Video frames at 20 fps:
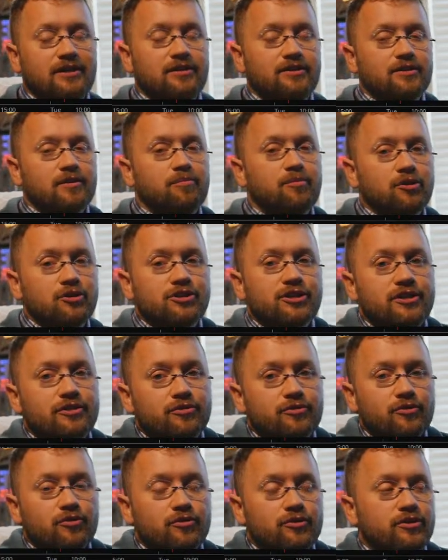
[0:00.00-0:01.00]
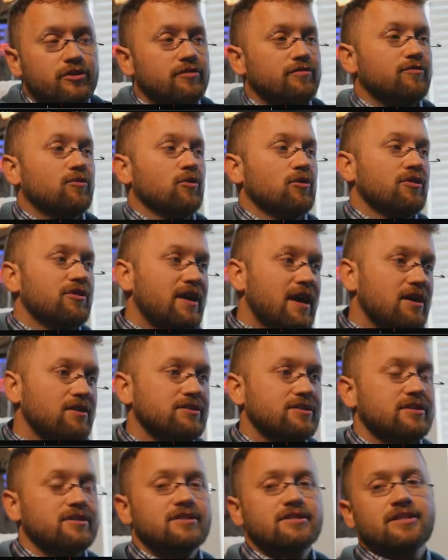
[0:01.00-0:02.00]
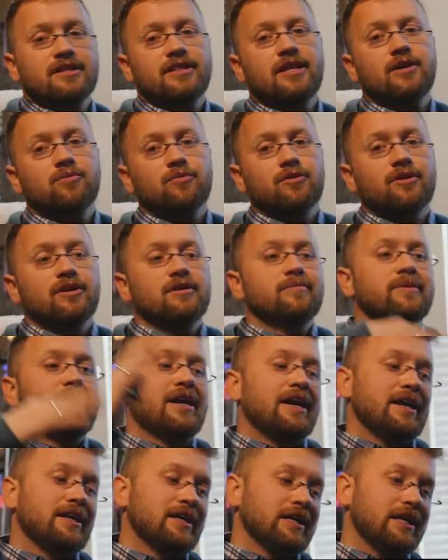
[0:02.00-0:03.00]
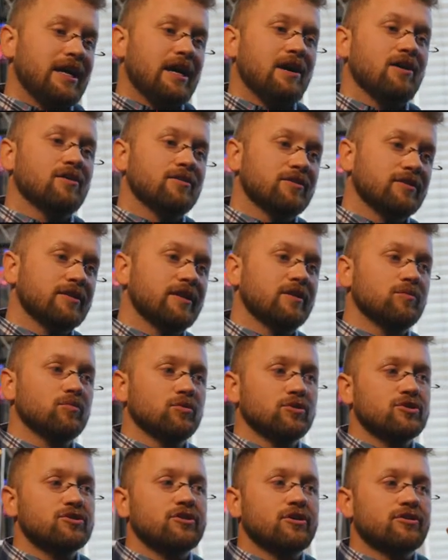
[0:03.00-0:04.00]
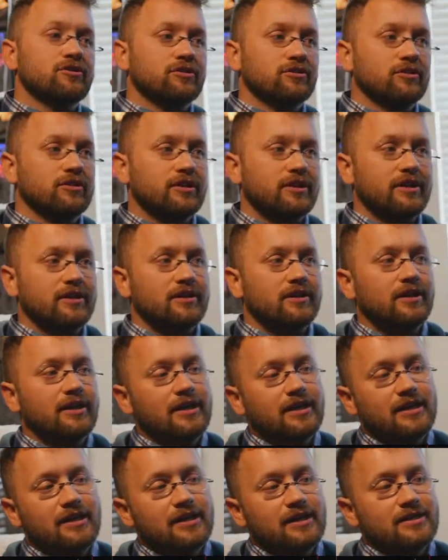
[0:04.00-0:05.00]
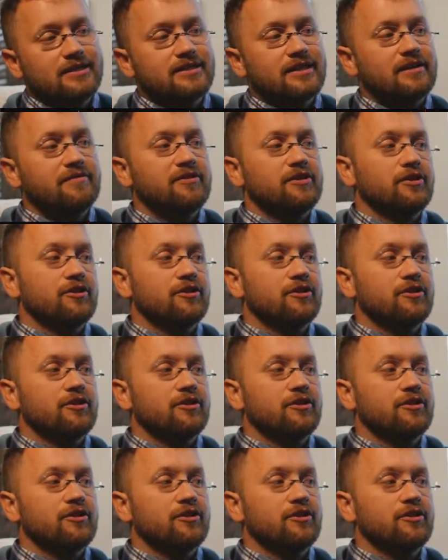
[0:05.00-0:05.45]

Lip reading: to pushing through to the 4,000s, and then we're going to be hanging out, and then we'll start to look at, instead of in the